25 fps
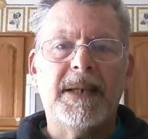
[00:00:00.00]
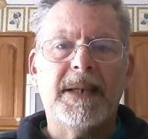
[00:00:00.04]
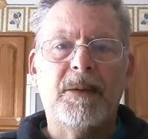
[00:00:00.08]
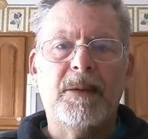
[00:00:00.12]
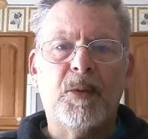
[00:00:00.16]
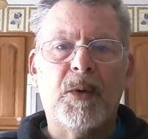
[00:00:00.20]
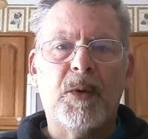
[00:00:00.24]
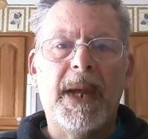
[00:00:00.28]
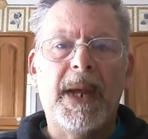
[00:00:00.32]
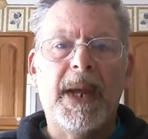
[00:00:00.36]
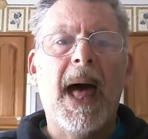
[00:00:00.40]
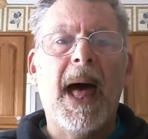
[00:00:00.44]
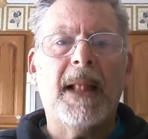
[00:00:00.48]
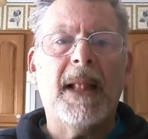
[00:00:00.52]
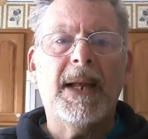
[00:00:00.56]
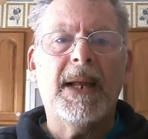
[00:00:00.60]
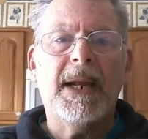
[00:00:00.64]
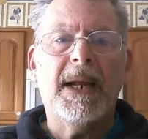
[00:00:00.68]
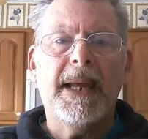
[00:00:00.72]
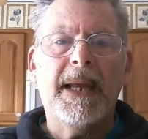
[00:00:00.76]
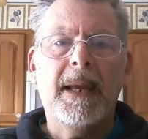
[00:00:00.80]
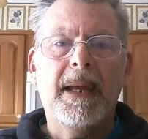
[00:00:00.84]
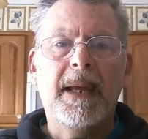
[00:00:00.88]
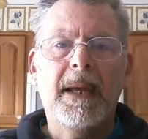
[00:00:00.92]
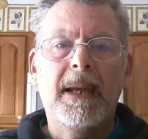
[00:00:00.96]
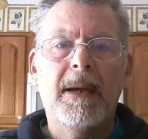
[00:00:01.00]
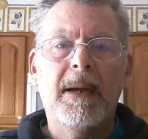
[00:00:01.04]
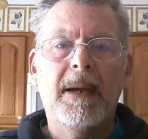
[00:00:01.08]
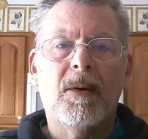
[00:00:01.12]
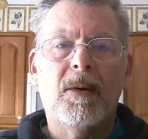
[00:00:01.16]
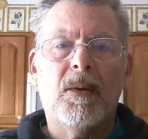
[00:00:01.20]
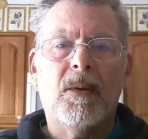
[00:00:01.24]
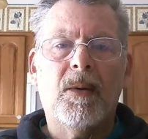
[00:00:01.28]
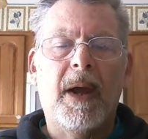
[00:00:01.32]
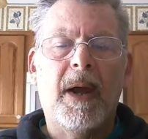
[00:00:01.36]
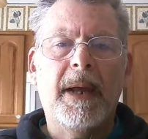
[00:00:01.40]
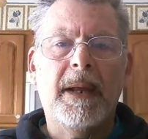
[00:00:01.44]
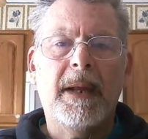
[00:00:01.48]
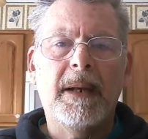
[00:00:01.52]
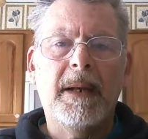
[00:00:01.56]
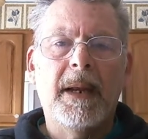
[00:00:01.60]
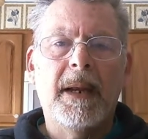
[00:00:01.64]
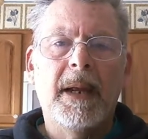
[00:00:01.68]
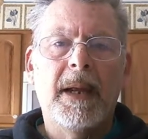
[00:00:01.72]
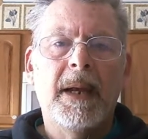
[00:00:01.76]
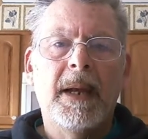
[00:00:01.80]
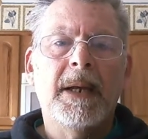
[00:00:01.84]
in reality, right?